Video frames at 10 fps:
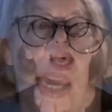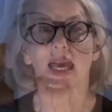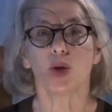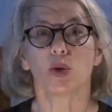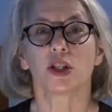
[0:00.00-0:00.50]

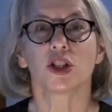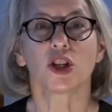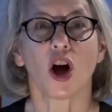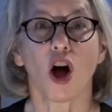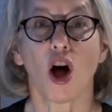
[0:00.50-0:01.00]
He was
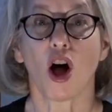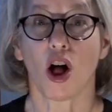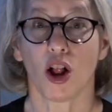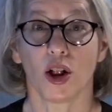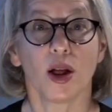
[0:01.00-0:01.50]

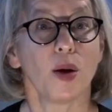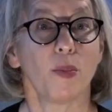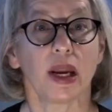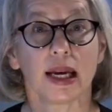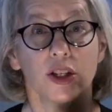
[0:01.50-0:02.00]
tall,
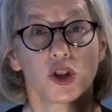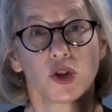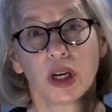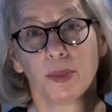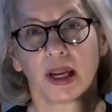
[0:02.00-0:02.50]
but
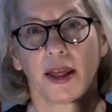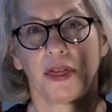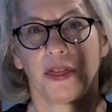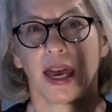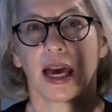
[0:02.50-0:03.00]
extremely
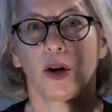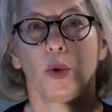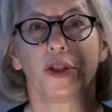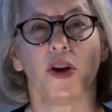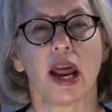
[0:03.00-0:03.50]
thin,
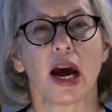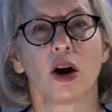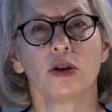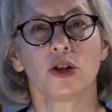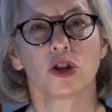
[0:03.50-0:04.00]
with
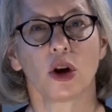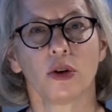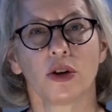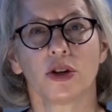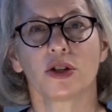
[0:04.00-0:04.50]
narrow
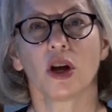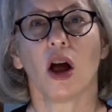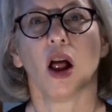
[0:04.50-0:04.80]
shoulders,